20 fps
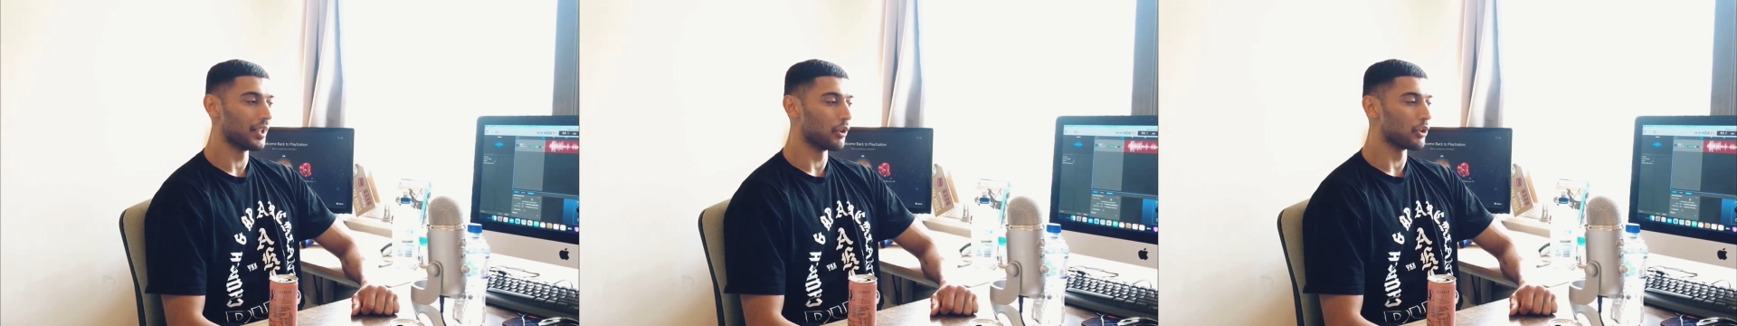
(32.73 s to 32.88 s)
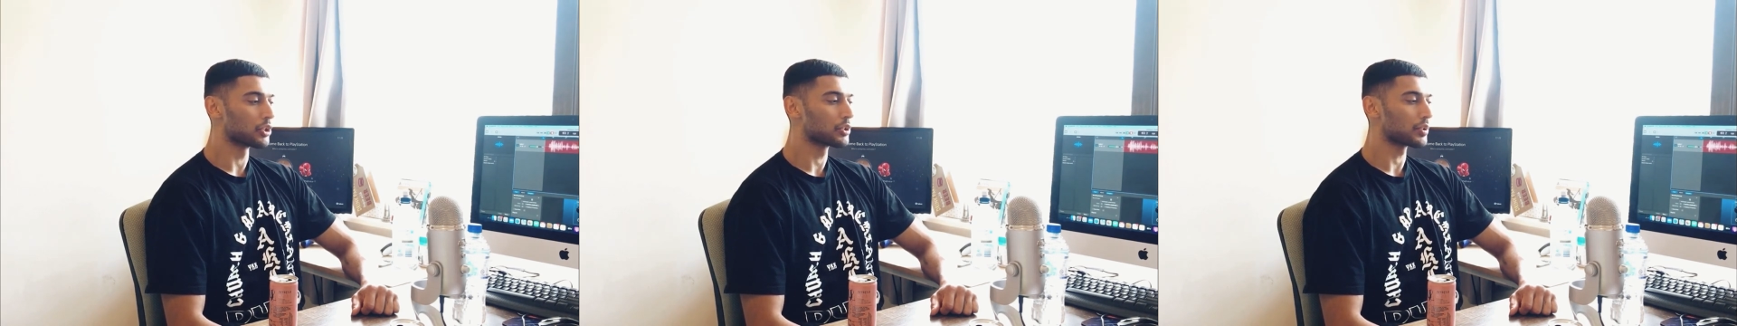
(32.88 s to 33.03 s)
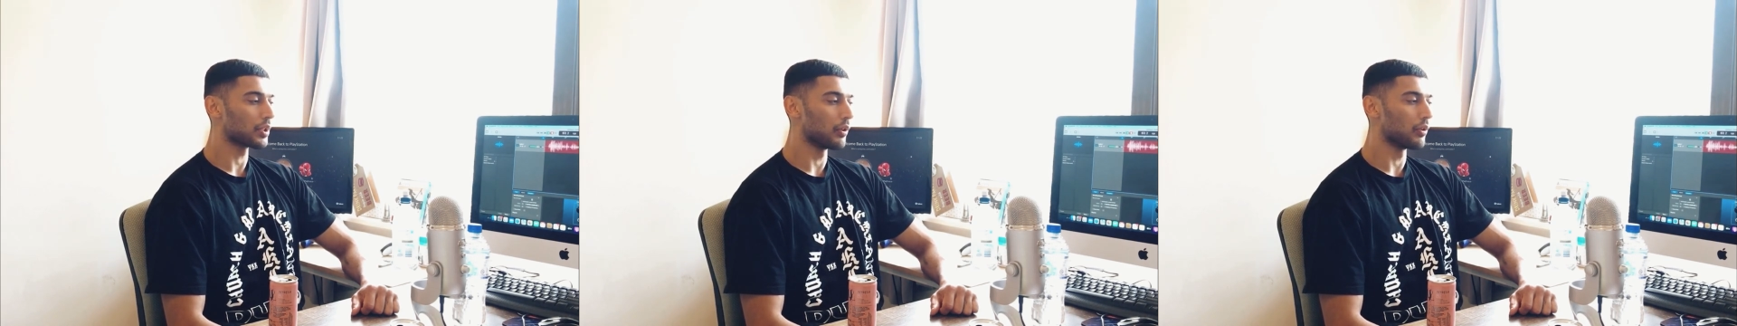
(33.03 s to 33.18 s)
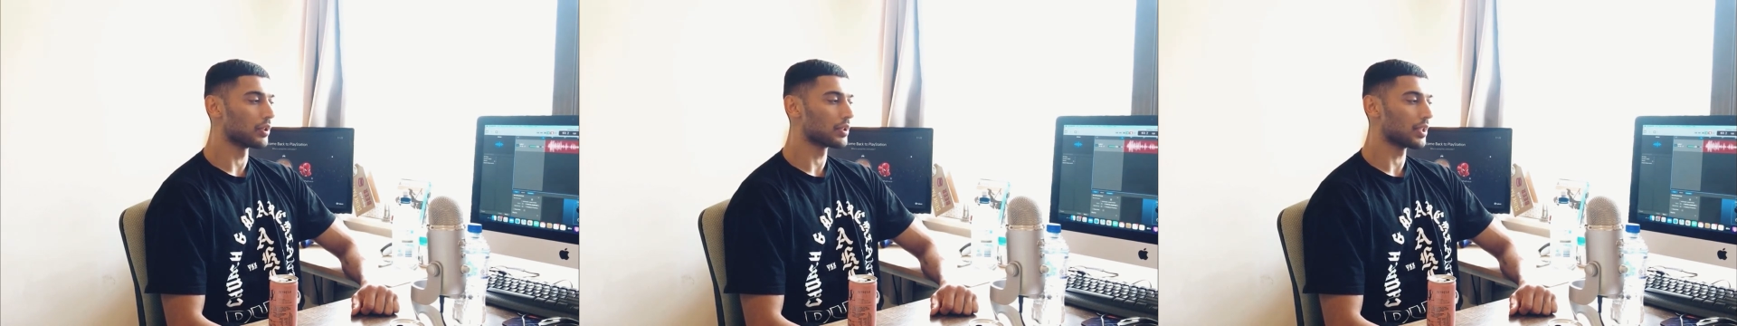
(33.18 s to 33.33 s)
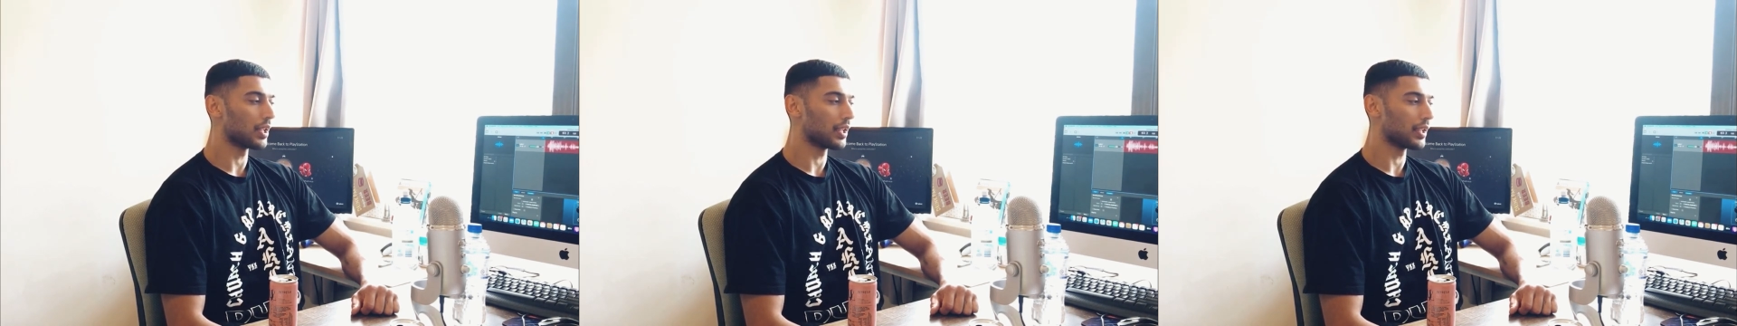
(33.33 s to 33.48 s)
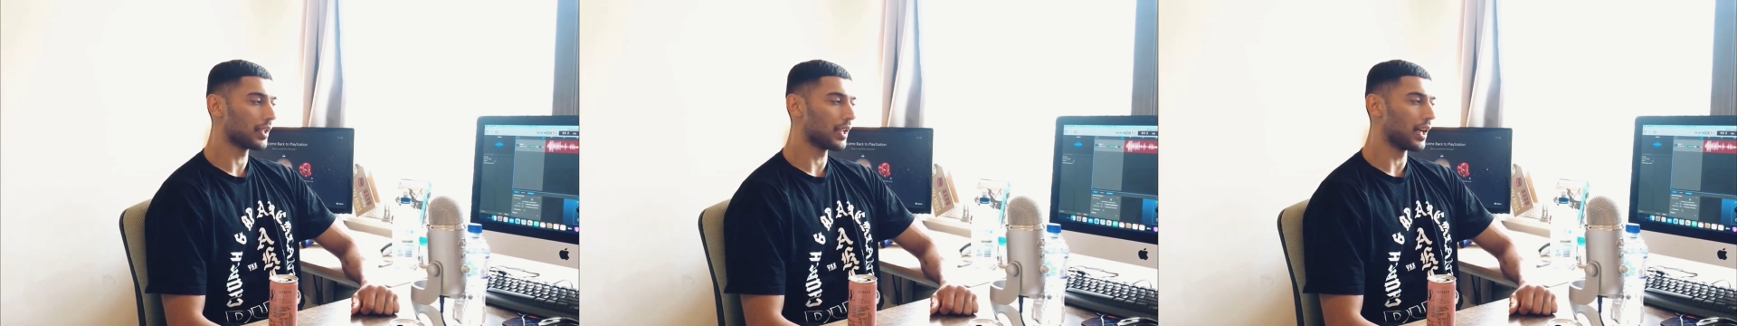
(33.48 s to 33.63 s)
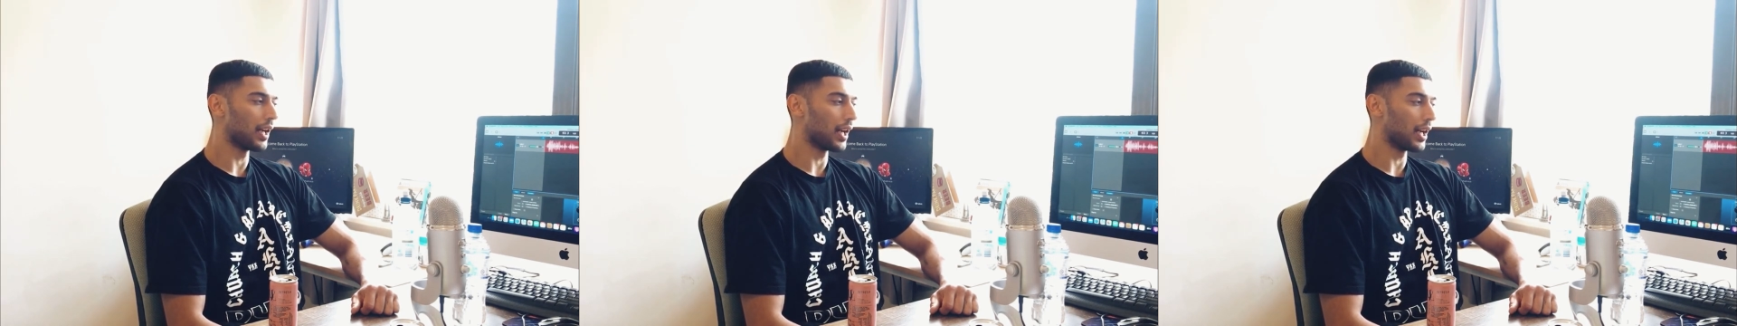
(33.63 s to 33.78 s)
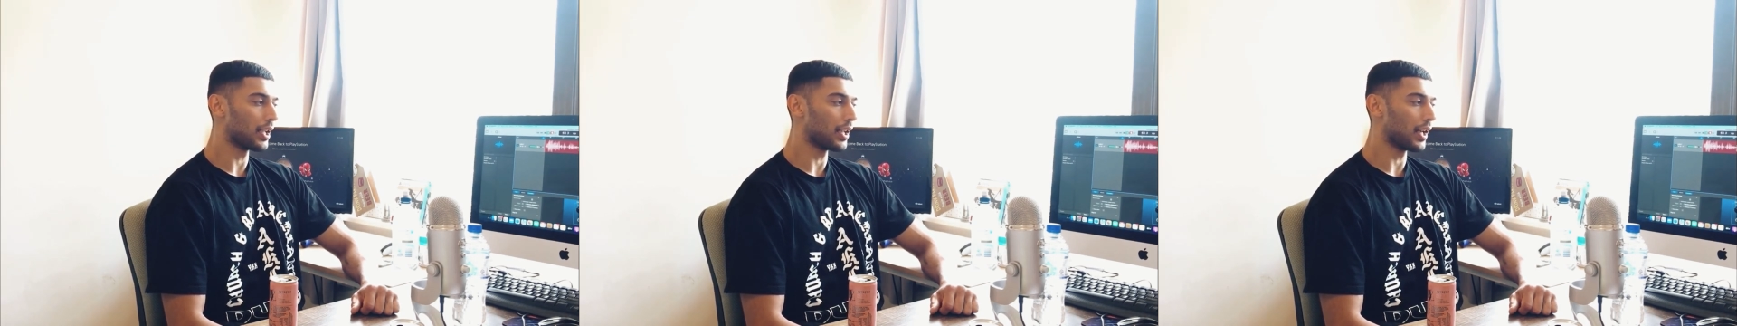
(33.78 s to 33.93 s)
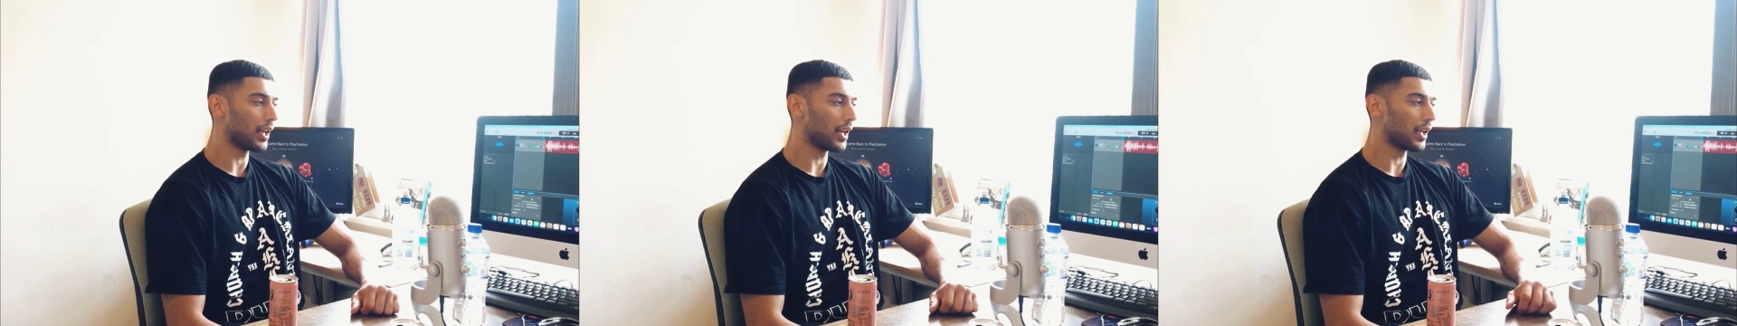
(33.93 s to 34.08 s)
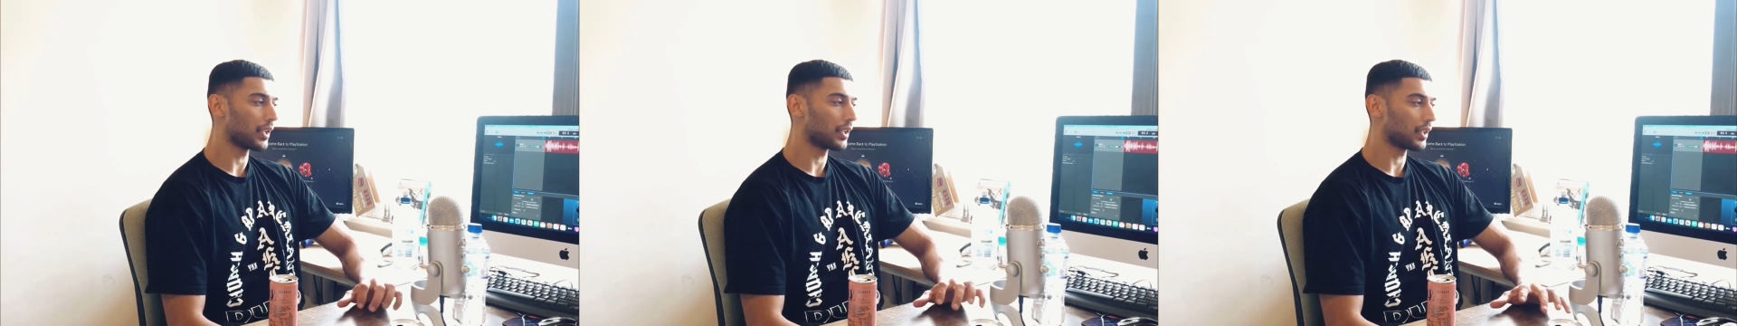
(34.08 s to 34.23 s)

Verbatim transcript: And it was, it was, yeah, I,